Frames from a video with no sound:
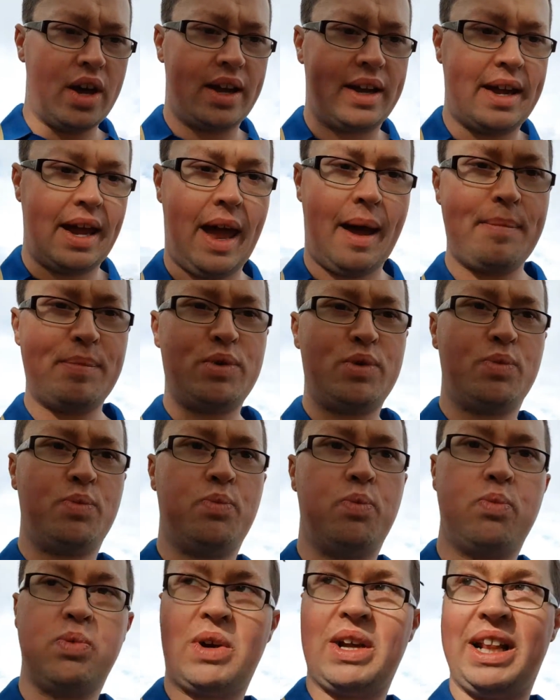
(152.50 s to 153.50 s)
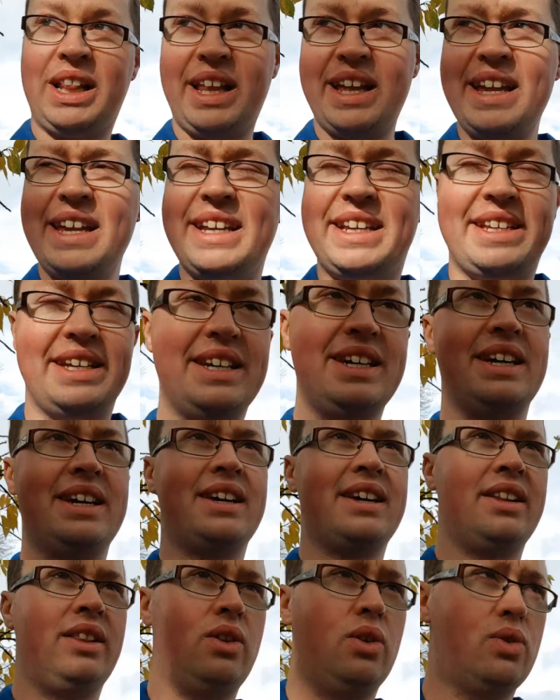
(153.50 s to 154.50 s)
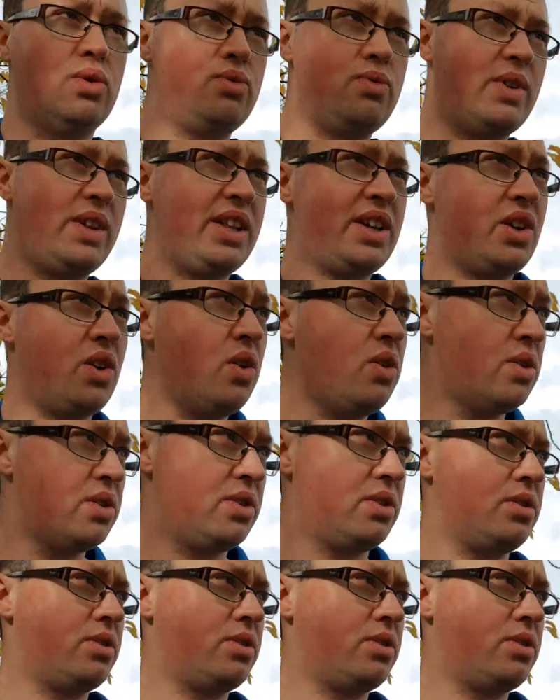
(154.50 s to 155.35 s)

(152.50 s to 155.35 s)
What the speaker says: kept clean. Looks really good.